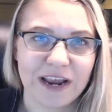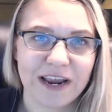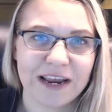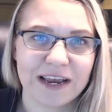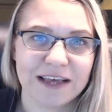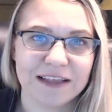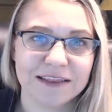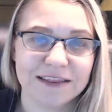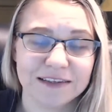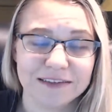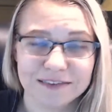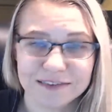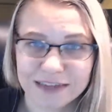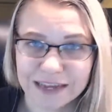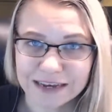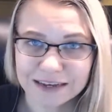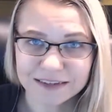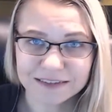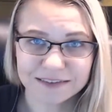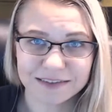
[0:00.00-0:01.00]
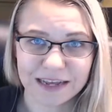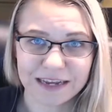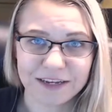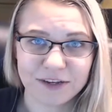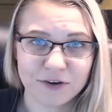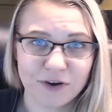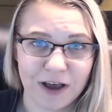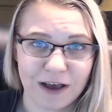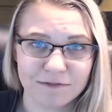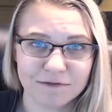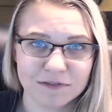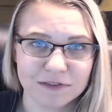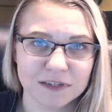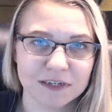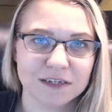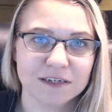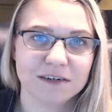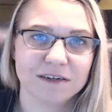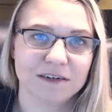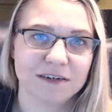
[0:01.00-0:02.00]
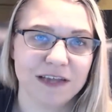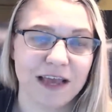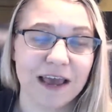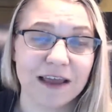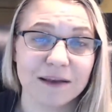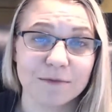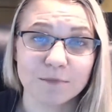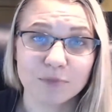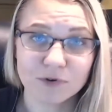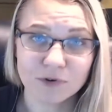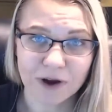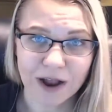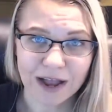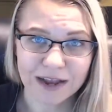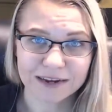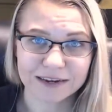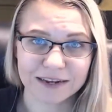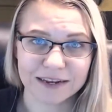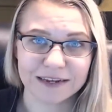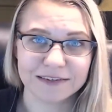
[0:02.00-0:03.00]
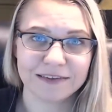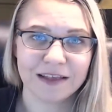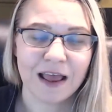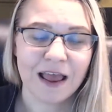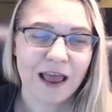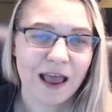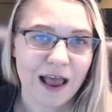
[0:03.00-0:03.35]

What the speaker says: and the skills that you have learned and practiced